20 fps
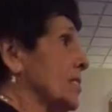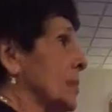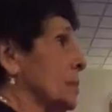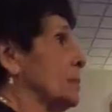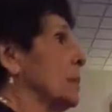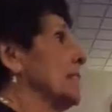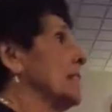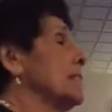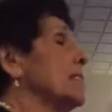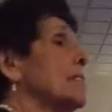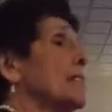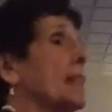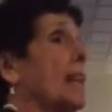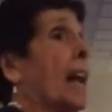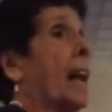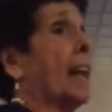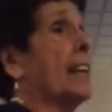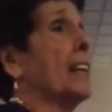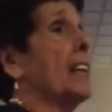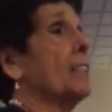siblings and
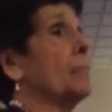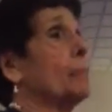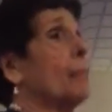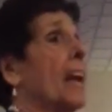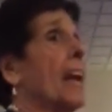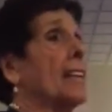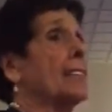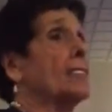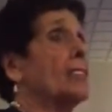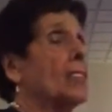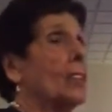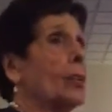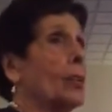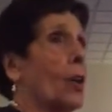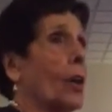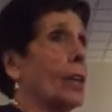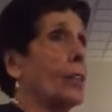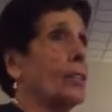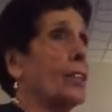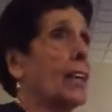I had passed it
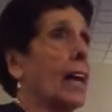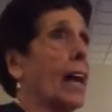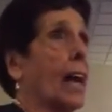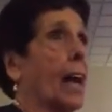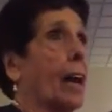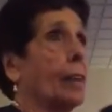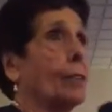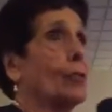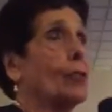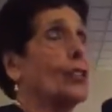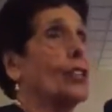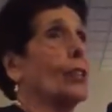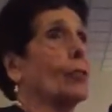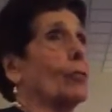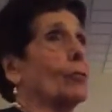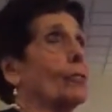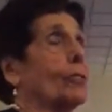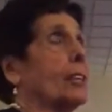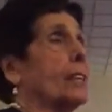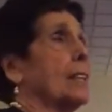on to our
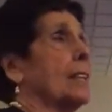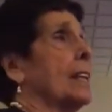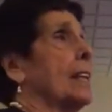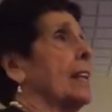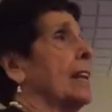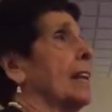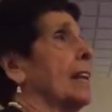children.